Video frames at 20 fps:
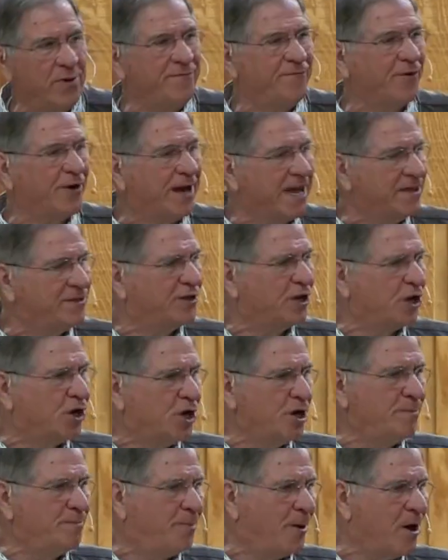we forget the
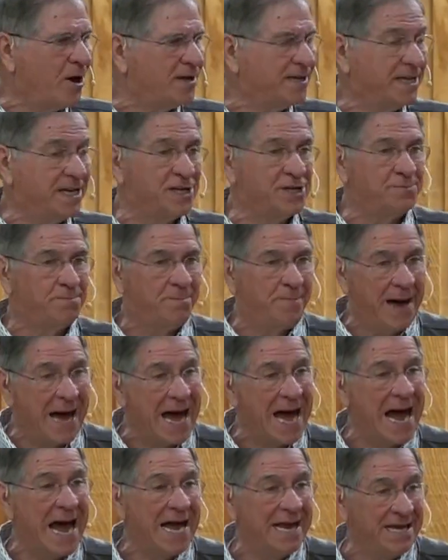good part that is
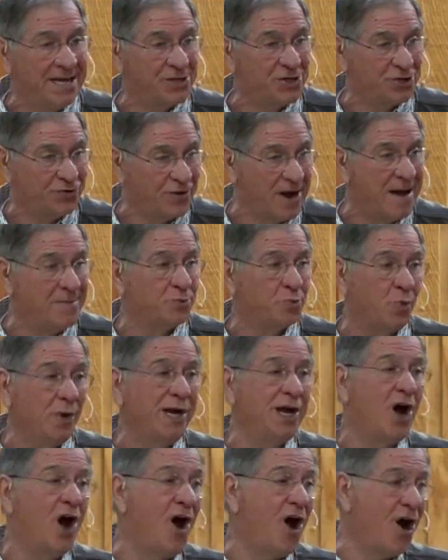by his stripes
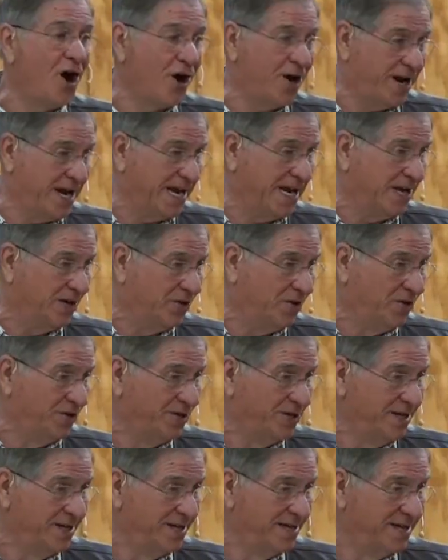we are
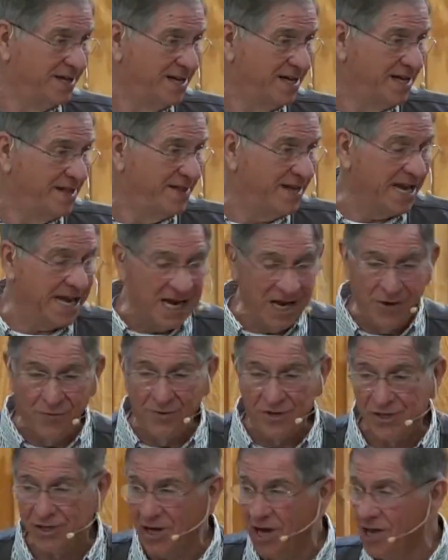healed. The end
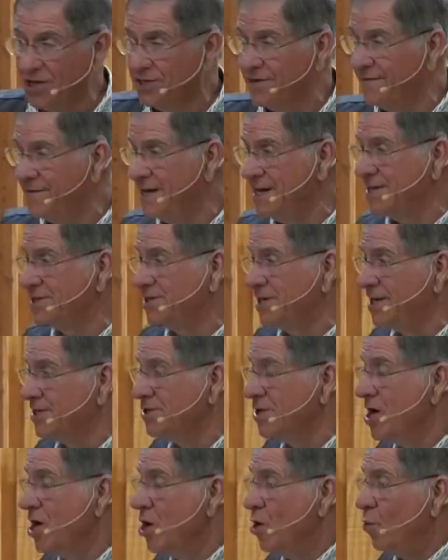result of this
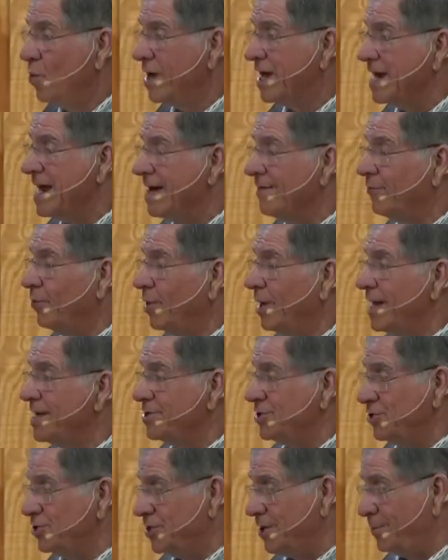is we can have a
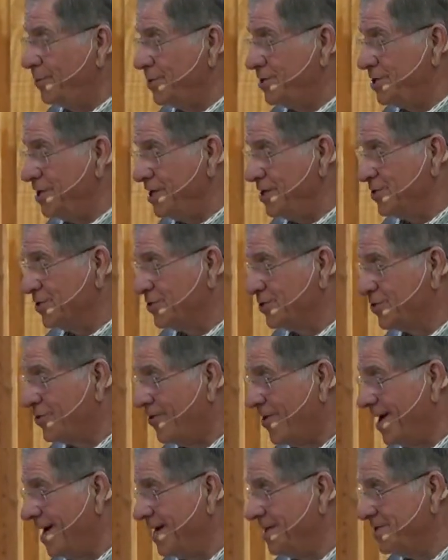relationship with Jesus
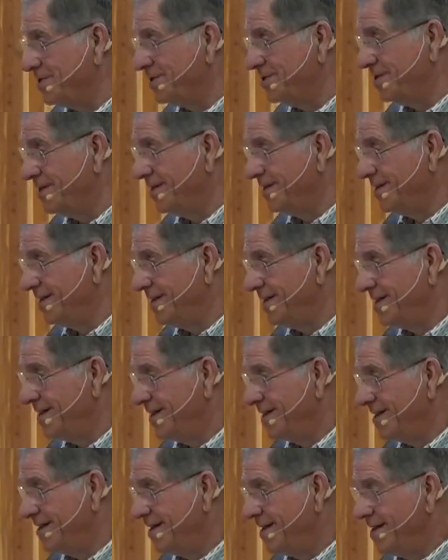Christ
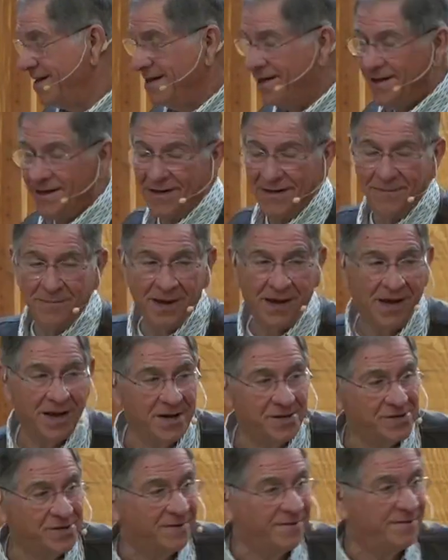because